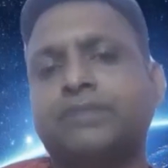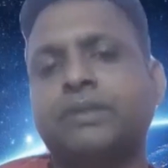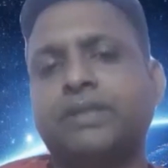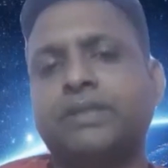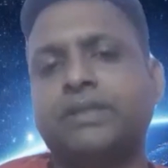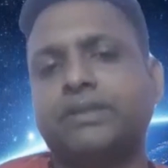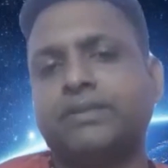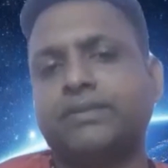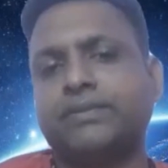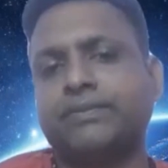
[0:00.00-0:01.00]
Next,
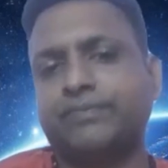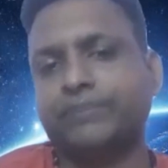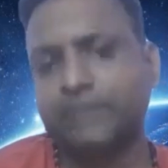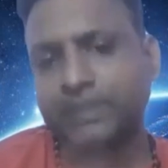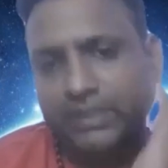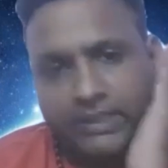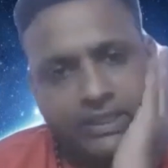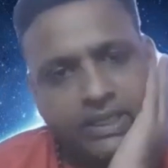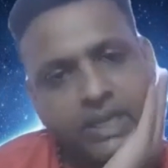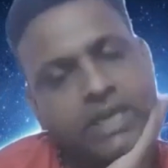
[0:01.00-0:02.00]

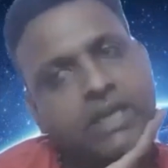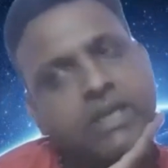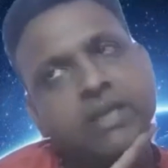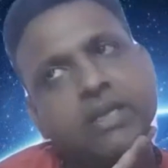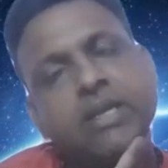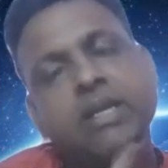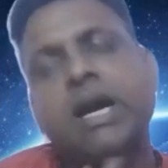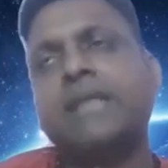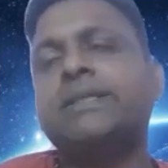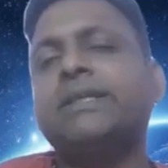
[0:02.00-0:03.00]
here
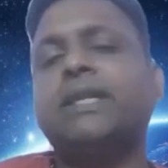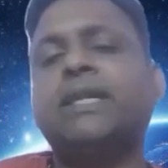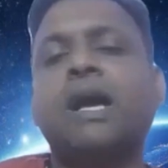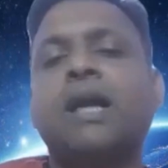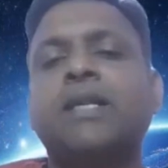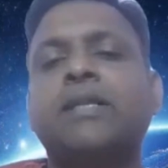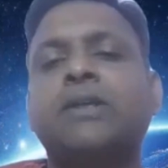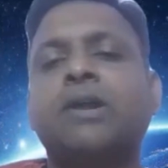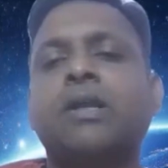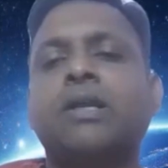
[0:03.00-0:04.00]
ascendant lord
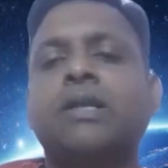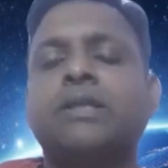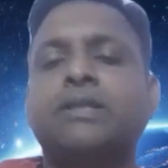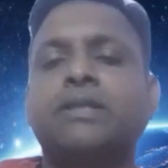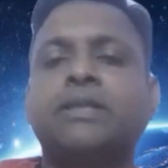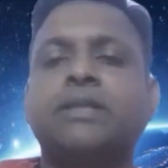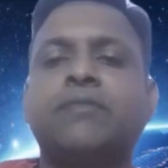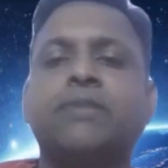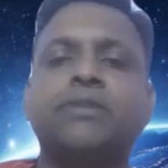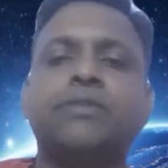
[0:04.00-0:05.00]
itself
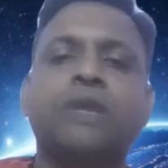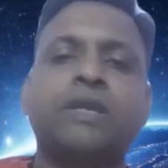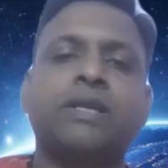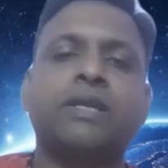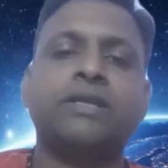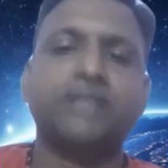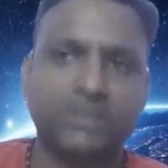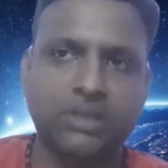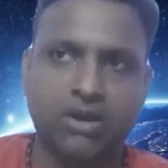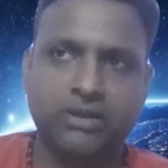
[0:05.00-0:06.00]
is what?
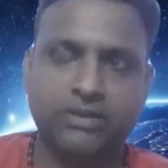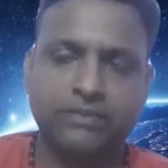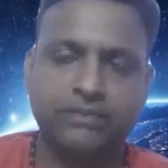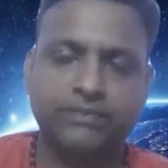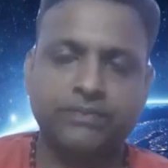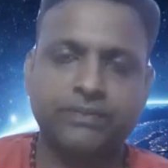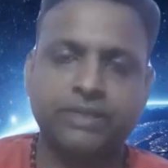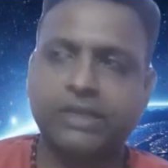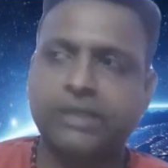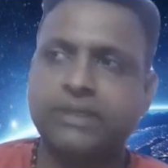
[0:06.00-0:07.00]
Sixth lord,
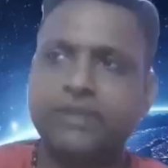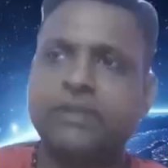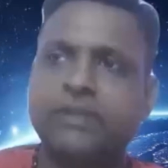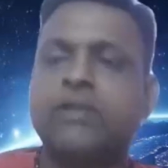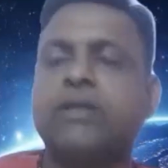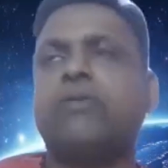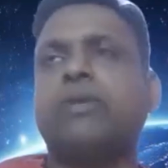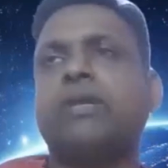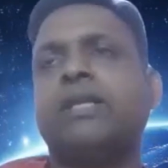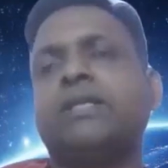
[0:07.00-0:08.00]
correct?
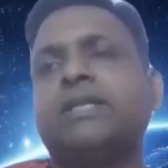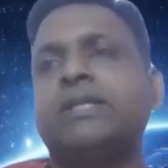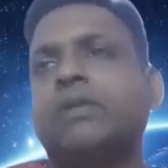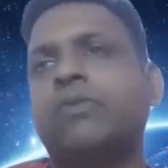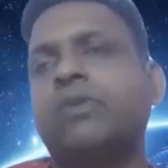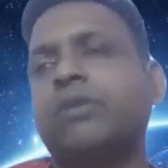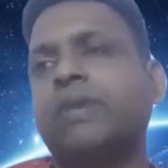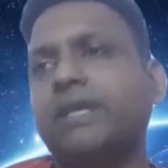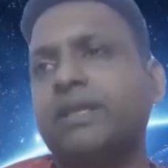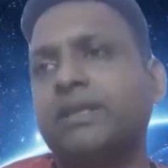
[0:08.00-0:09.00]
1 and 6 are owned
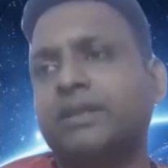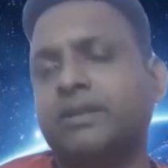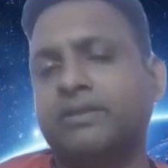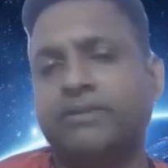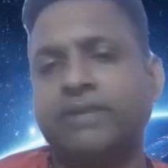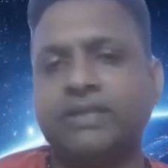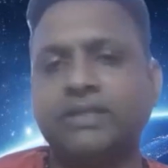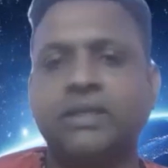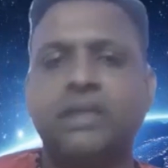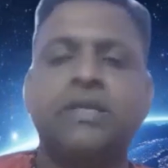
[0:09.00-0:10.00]
by
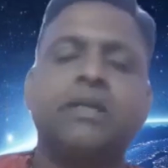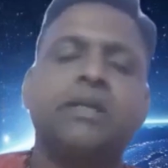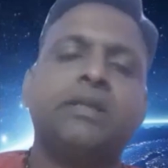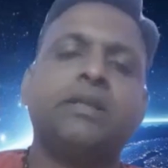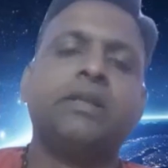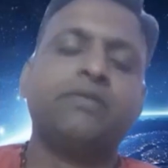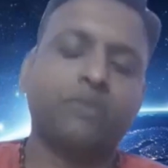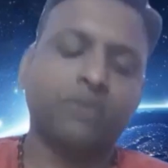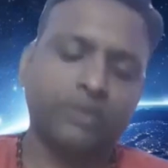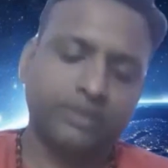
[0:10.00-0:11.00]
Venus.
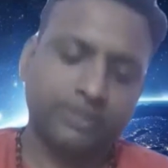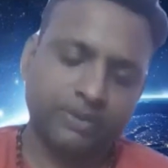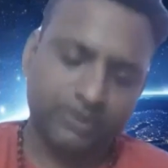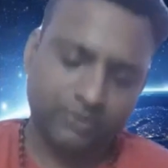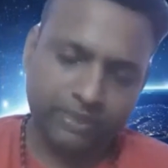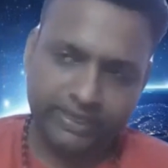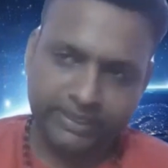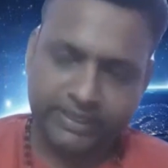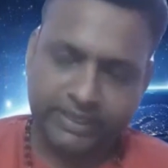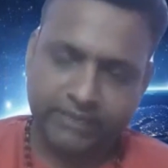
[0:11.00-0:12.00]
Therefore, you write
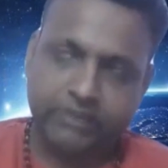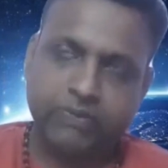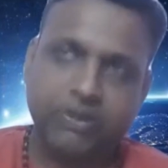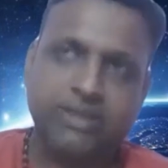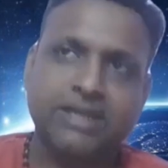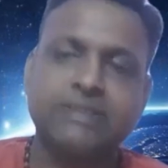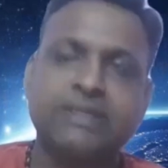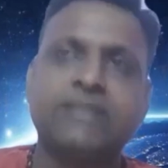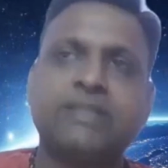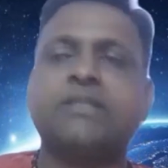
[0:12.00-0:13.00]
here the 1 and
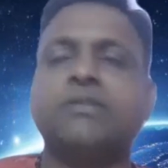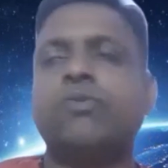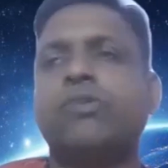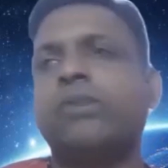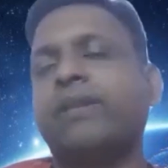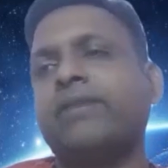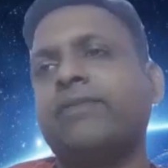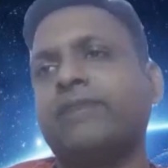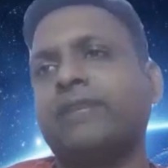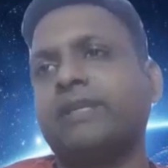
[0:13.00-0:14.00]
6 is owned by
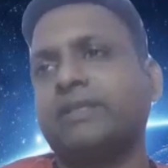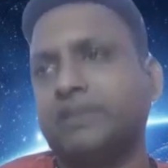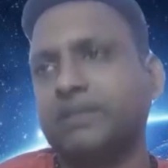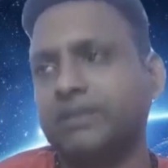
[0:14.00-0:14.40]
Venus,